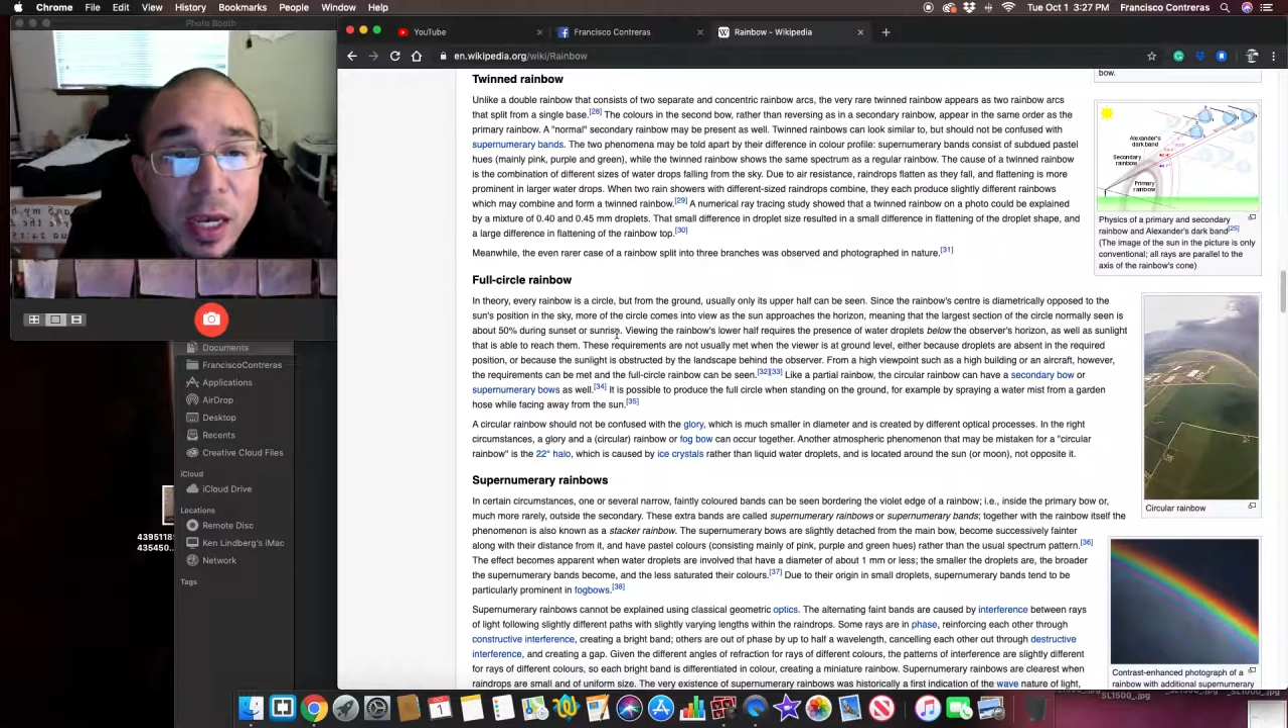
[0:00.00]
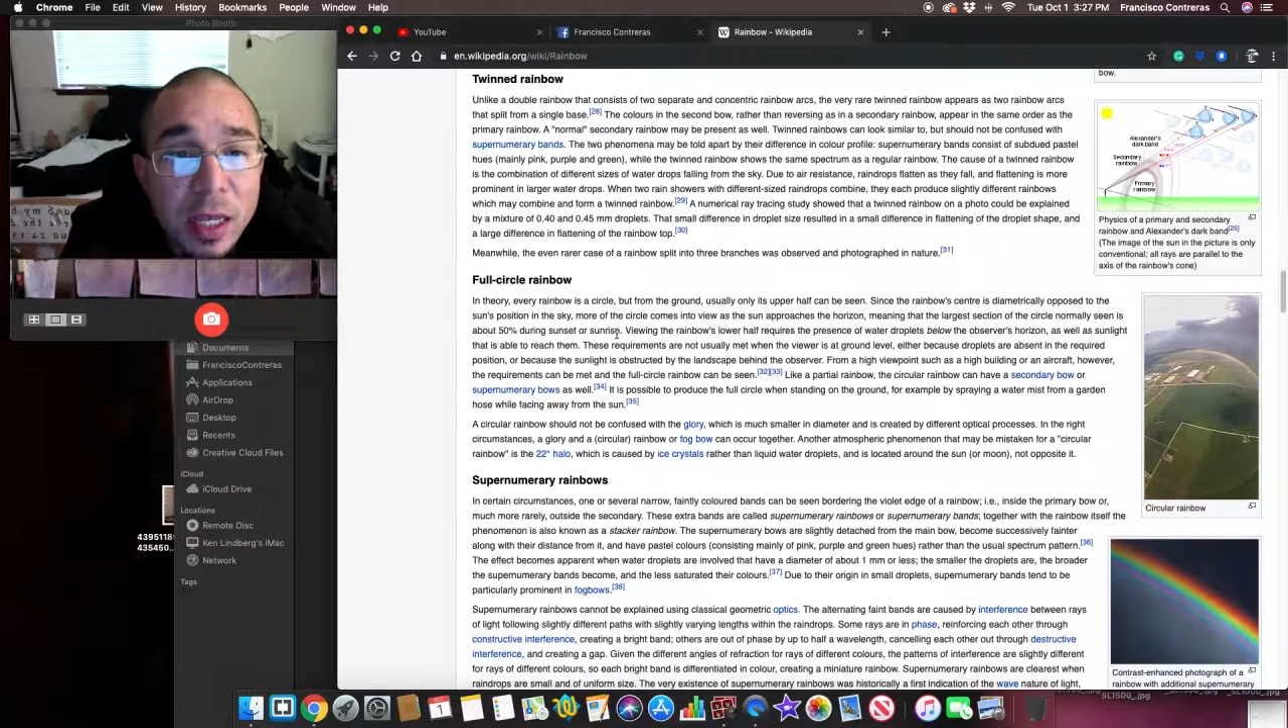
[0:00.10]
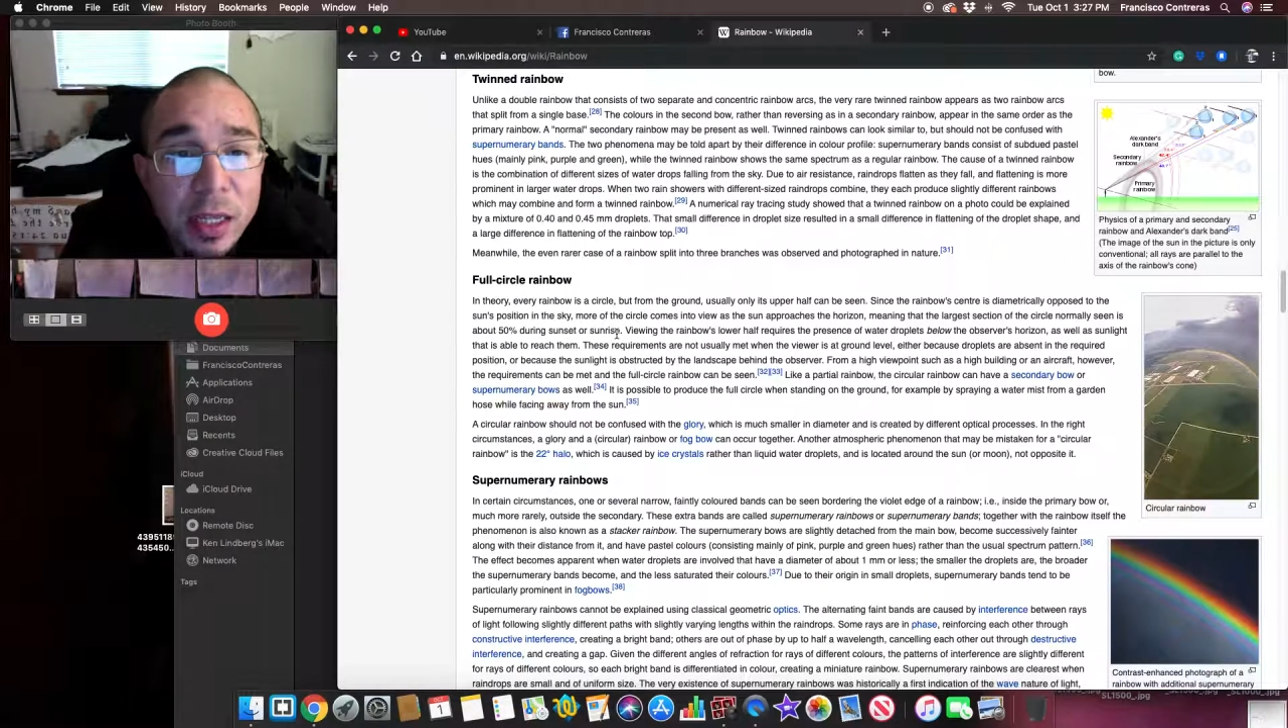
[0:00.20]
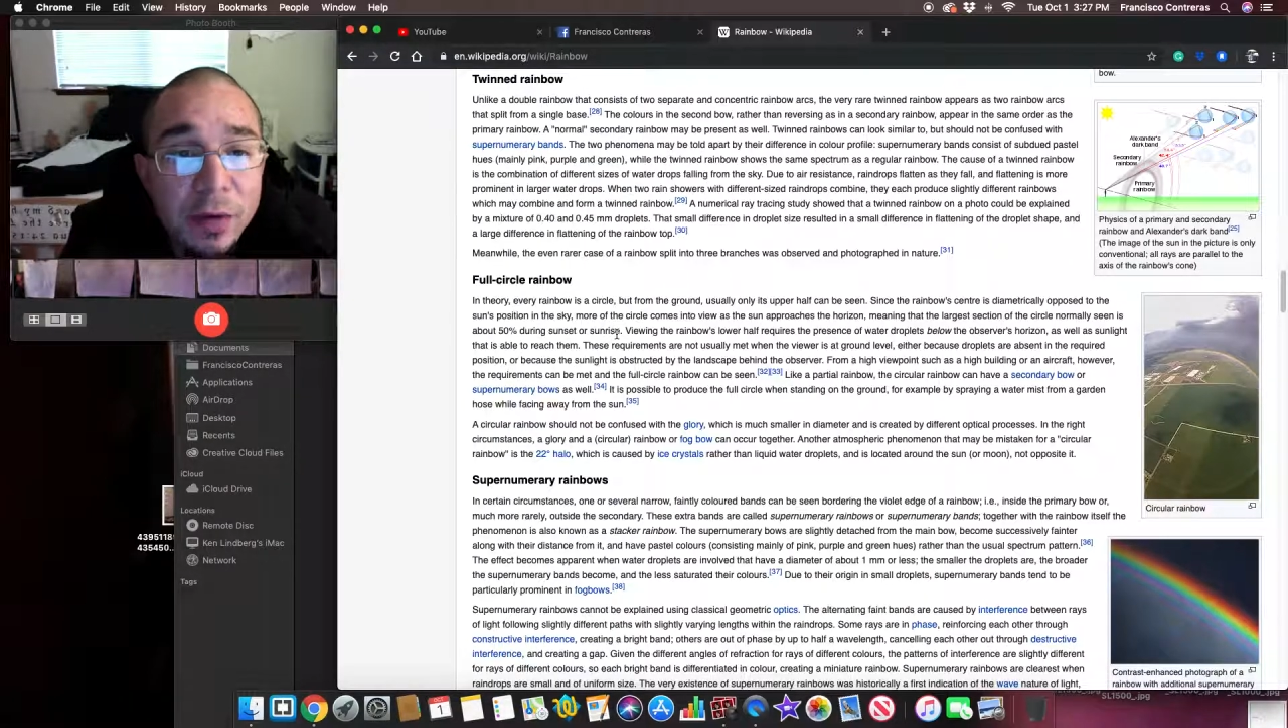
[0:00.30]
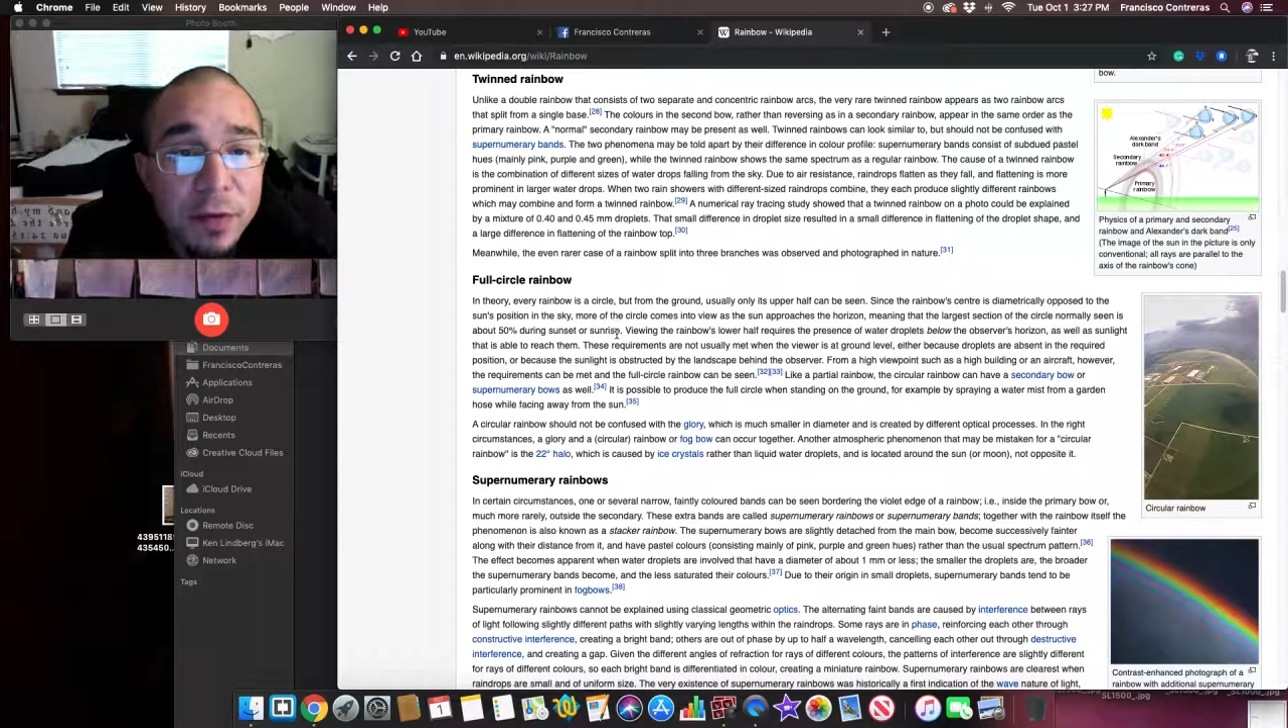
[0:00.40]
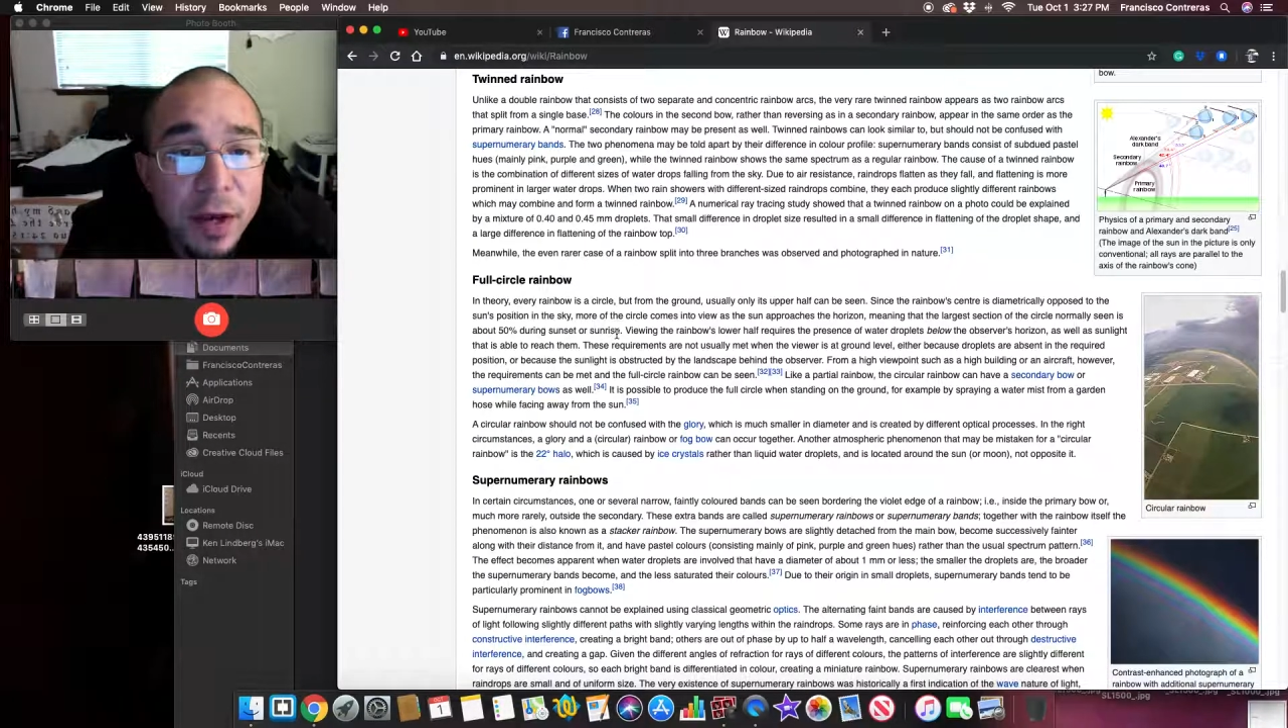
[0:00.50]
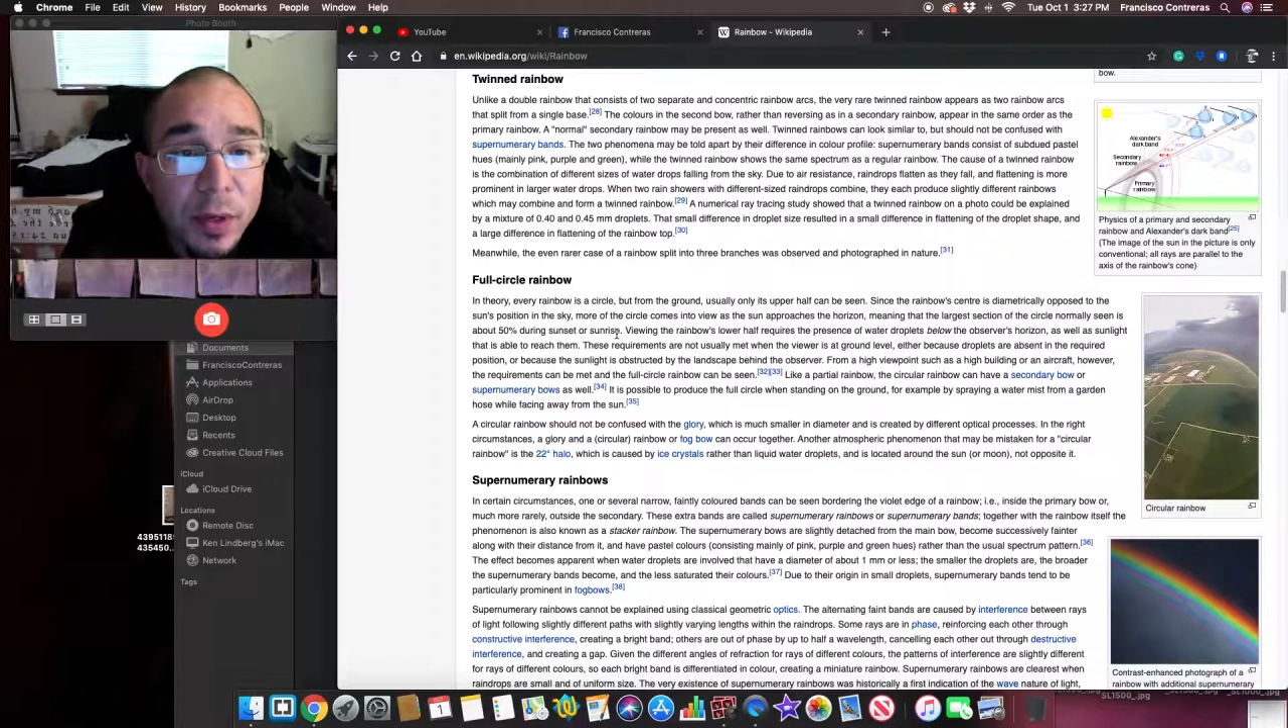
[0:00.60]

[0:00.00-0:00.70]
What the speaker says: the very